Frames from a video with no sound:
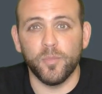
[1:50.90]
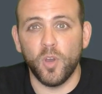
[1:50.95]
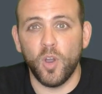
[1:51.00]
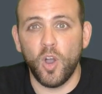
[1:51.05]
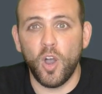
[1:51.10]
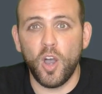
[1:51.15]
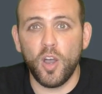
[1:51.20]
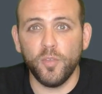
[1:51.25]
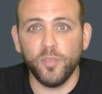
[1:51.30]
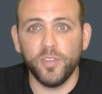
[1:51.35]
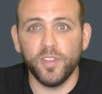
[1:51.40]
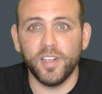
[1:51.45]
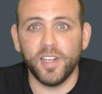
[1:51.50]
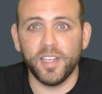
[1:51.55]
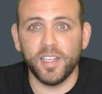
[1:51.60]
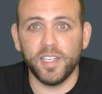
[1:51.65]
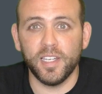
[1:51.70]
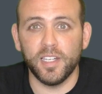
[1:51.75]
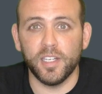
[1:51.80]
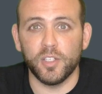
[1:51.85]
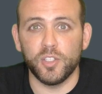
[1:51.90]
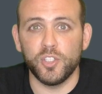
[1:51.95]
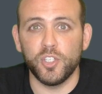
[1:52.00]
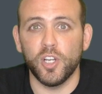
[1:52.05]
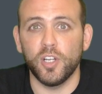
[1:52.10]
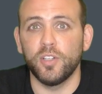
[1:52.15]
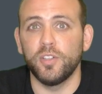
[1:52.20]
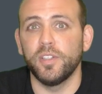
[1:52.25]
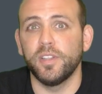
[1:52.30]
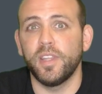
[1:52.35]
Often I kind of
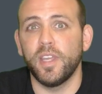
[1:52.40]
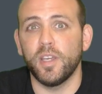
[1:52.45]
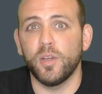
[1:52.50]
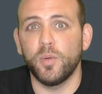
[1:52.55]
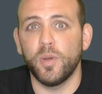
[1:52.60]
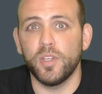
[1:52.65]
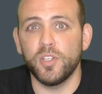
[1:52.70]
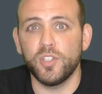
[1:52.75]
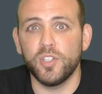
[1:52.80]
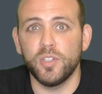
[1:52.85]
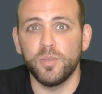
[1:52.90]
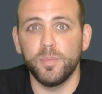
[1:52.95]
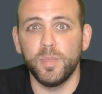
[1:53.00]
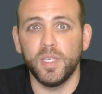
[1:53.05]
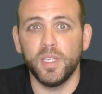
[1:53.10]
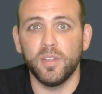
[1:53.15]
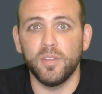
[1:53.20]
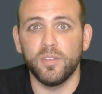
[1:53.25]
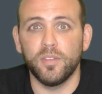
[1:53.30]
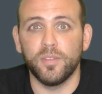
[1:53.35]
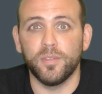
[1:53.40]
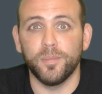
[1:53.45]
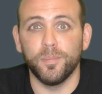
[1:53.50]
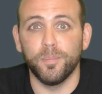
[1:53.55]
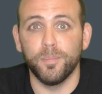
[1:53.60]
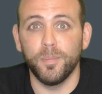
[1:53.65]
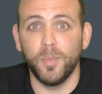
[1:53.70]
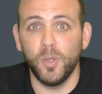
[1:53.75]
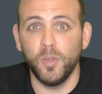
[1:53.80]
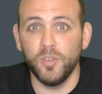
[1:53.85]
chuckle at that question because
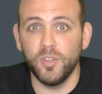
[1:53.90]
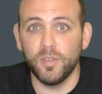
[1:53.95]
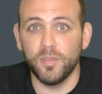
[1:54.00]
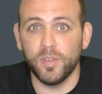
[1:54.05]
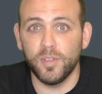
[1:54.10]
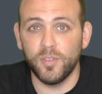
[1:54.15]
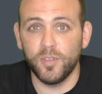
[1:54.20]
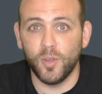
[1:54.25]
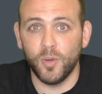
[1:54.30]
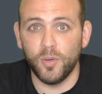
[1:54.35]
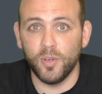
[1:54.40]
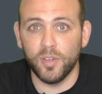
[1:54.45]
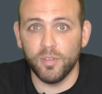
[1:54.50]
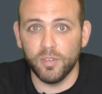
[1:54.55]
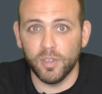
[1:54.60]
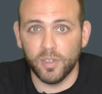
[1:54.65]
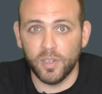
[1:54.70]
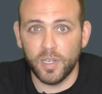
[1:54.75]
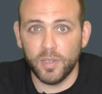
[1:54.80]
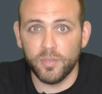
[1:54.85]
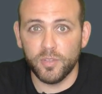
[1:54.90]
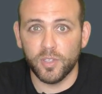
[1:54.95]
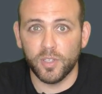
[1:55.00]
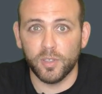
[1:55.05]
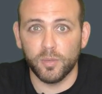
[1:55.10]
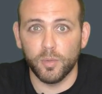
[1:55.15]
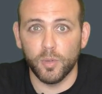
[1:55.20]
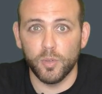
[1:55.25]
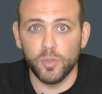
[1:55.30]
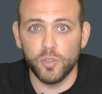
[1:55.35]
most of us don't live our lives on
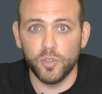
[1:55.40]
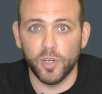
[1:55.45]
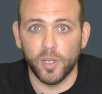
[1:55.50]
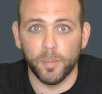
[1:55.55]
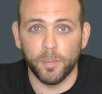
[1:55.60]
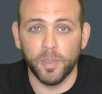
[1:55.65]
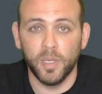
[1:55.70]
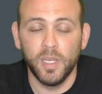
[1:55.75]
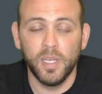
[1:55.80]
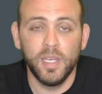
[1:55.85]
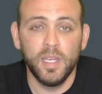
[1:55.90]
a road trip.